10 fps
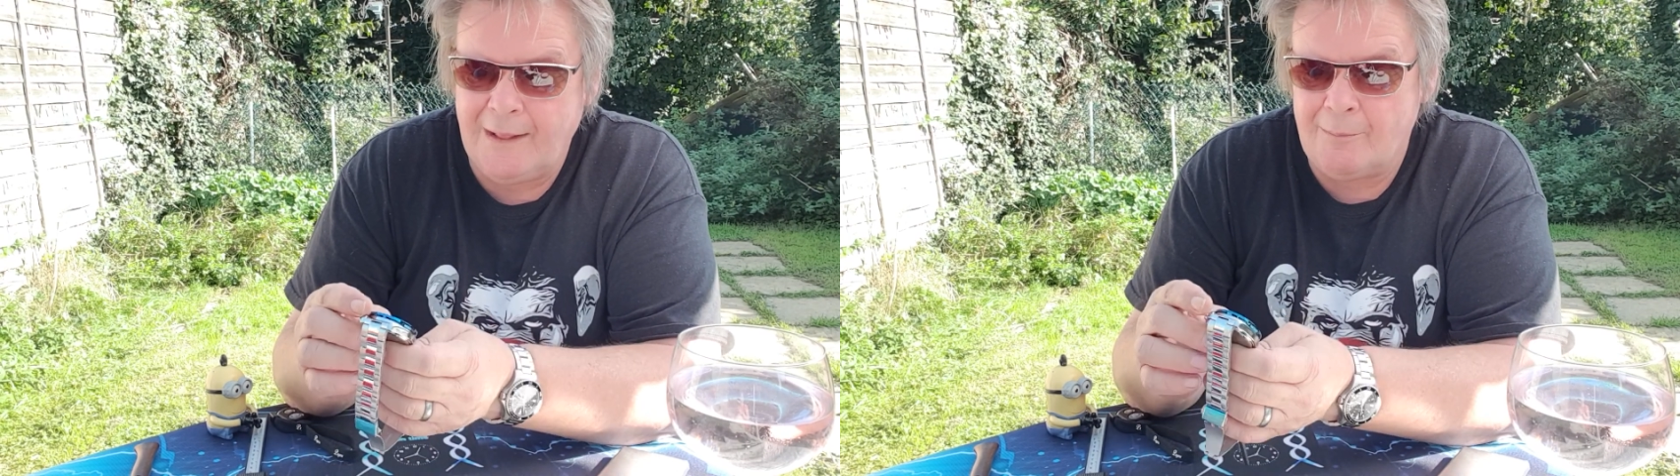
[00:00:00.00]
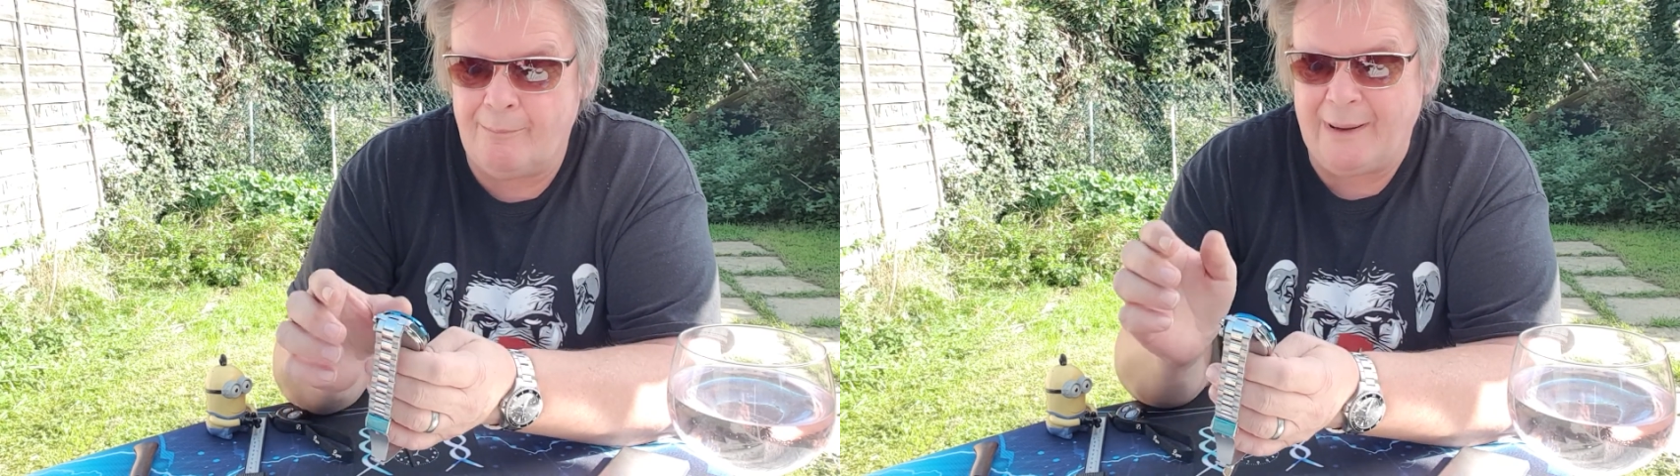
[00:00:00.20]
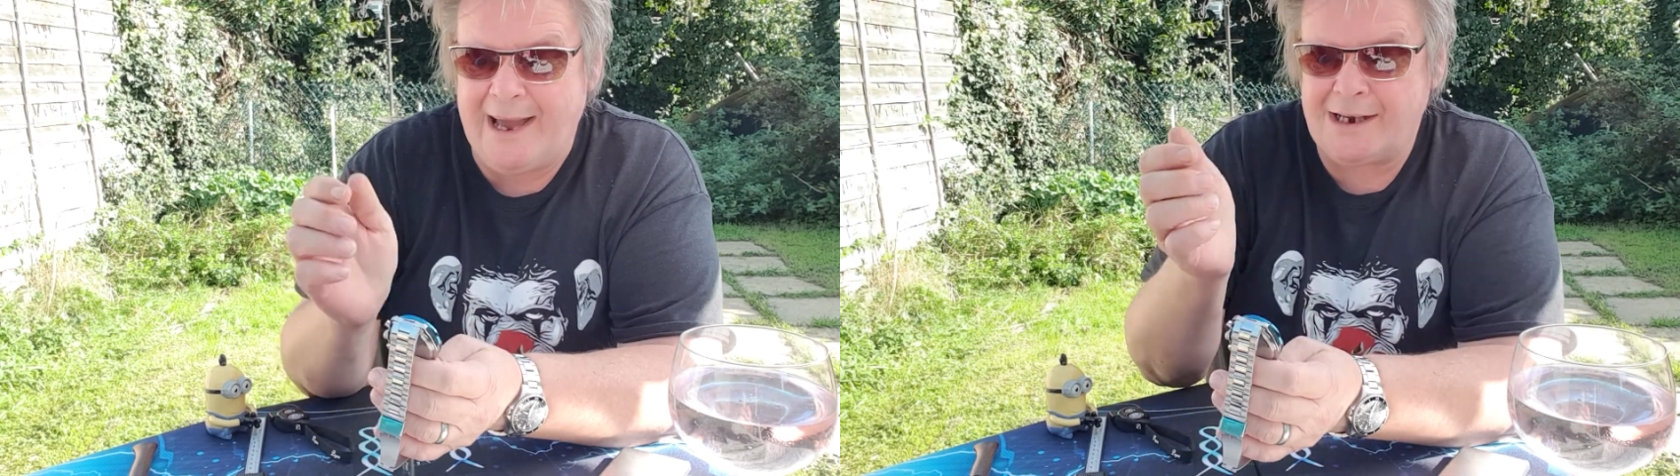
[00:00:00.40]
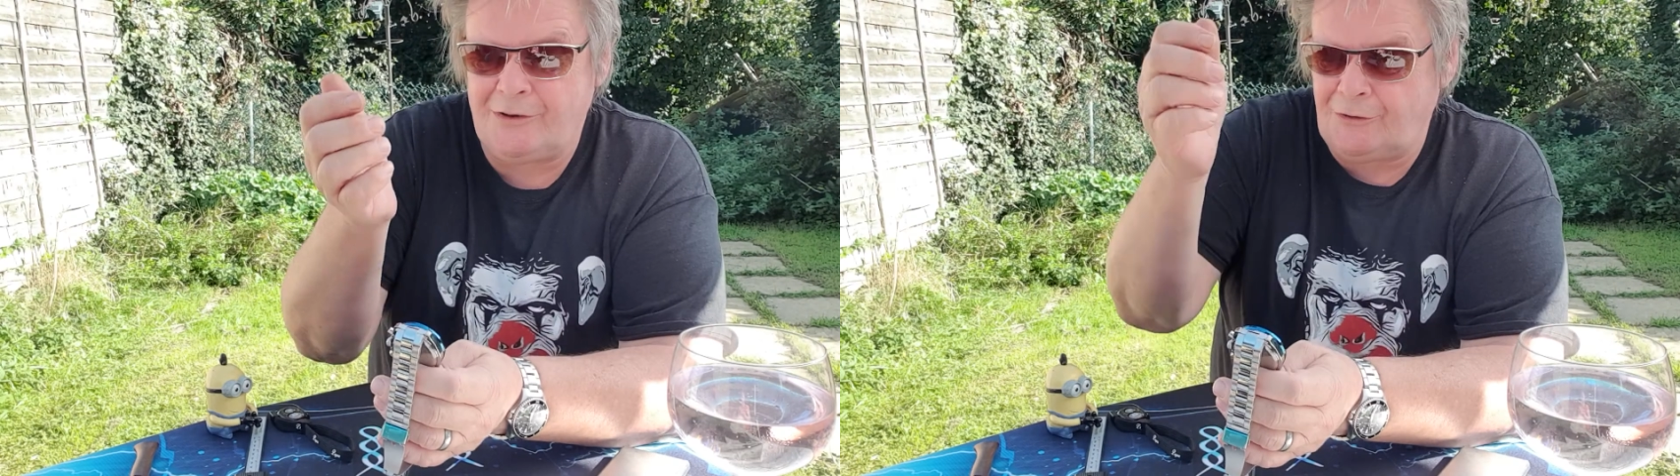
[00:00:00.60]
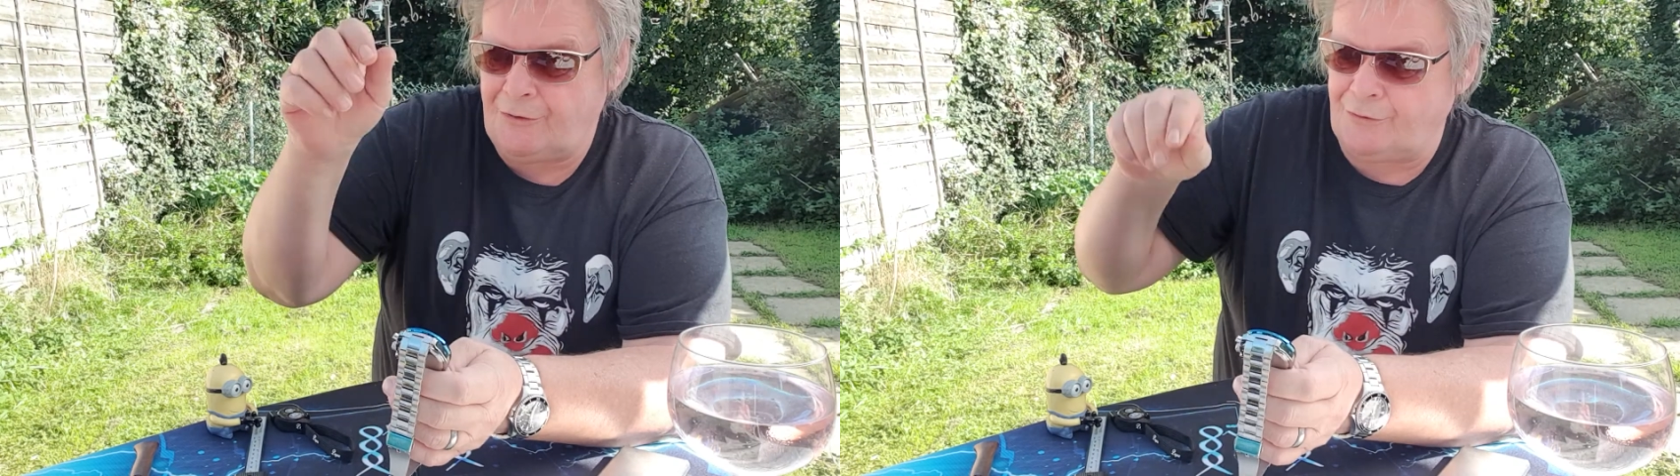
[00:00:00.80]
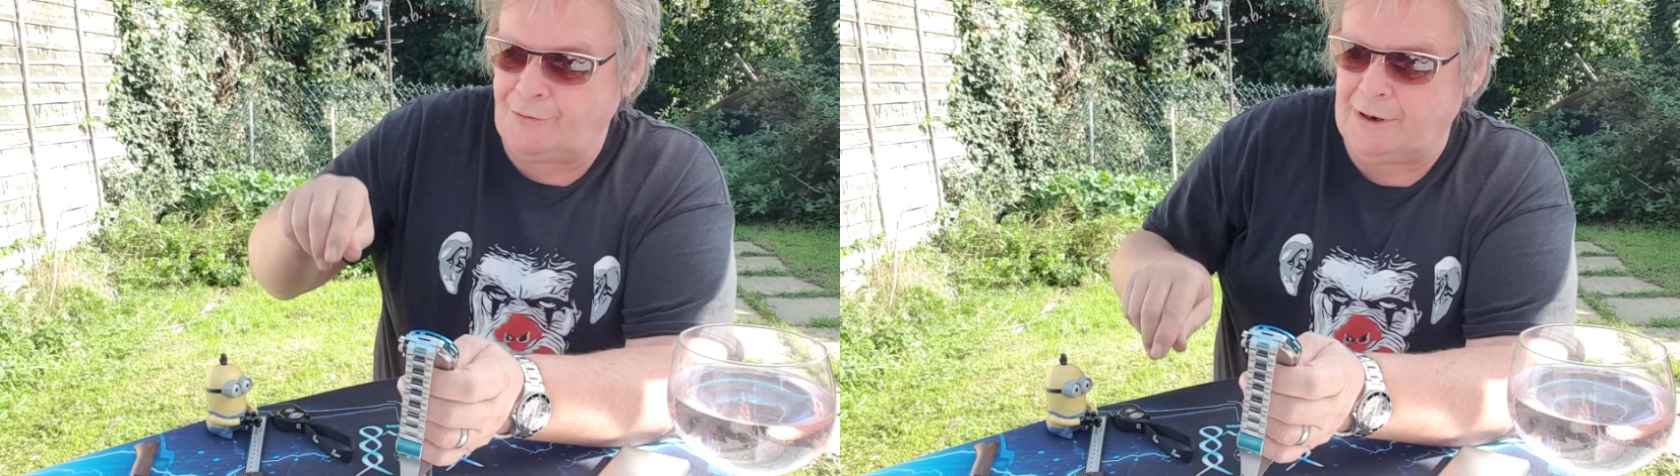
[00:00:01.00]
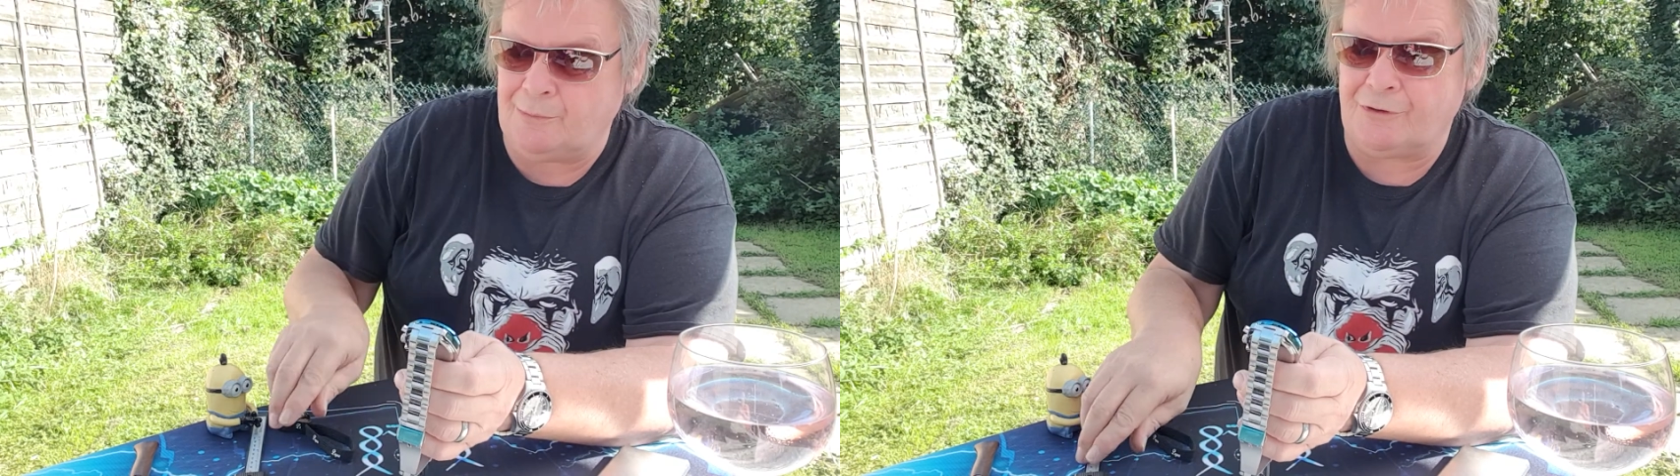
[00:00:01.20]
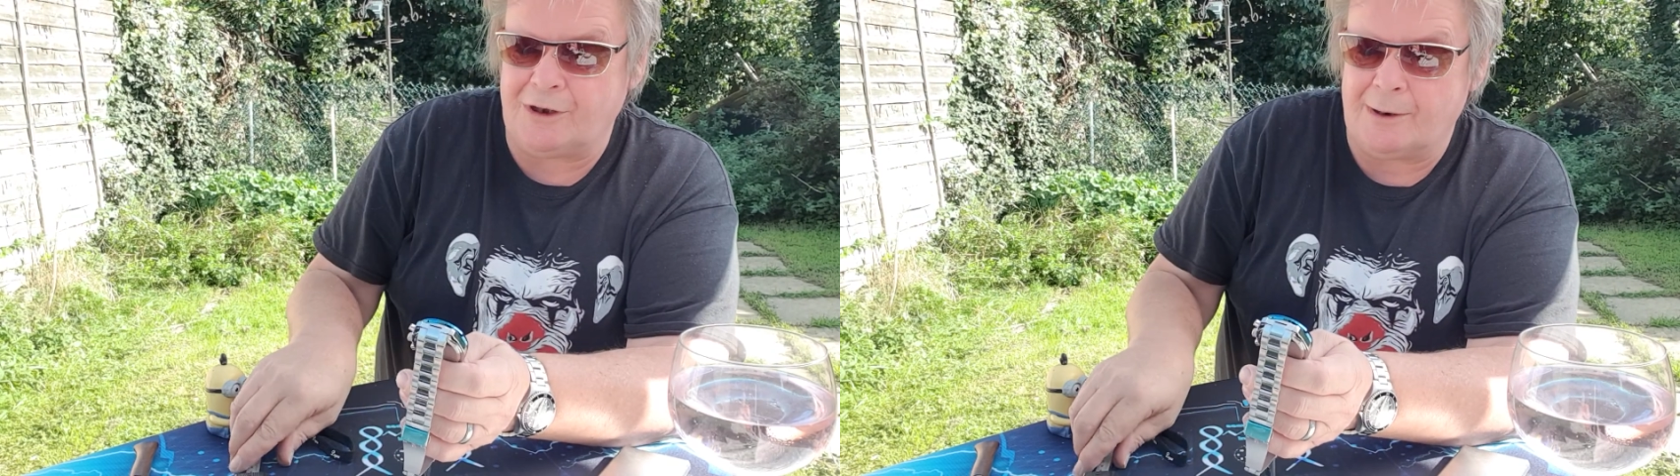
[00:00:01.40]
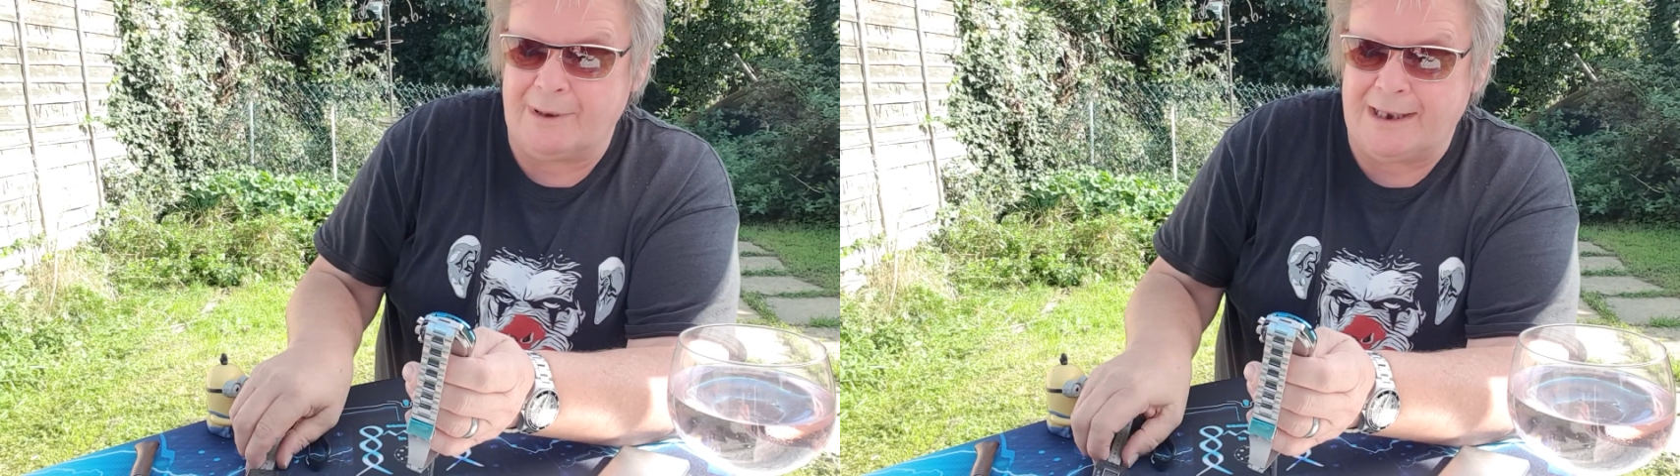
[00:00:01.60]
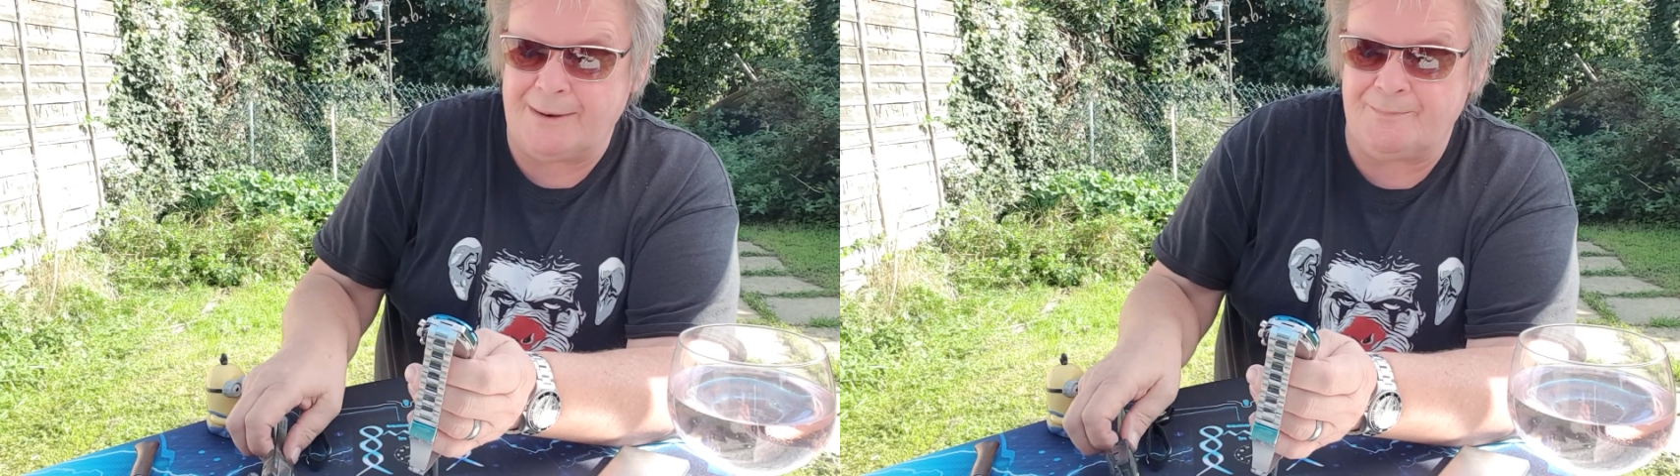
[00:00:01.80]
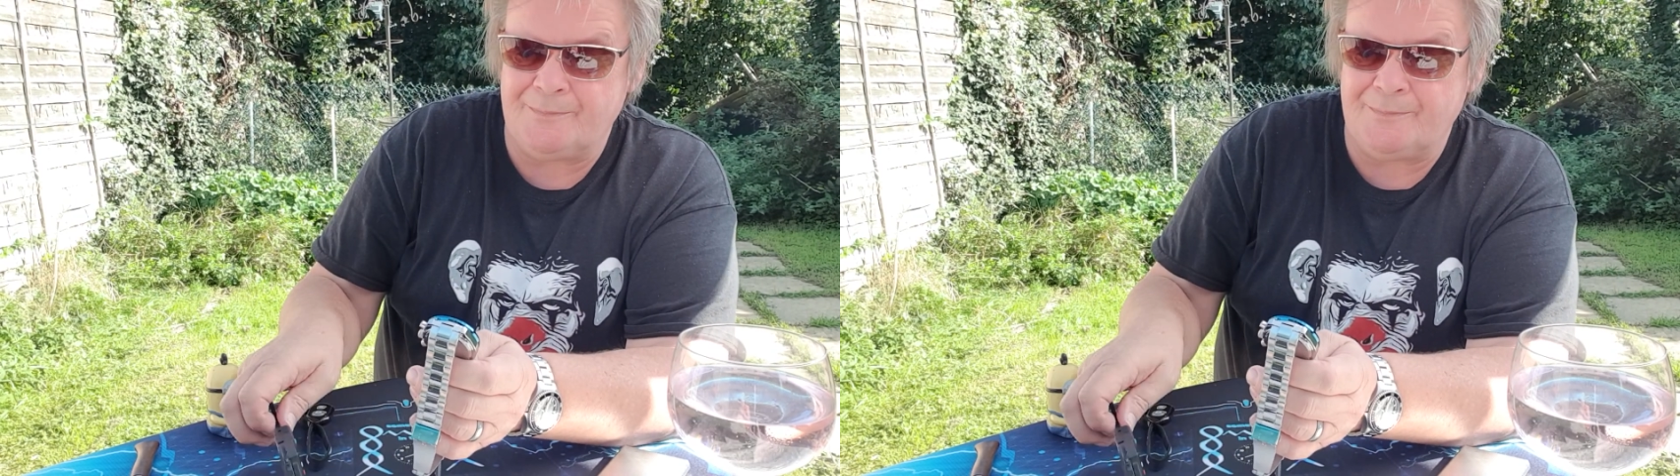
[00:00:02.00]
bad as I thought it was going to be.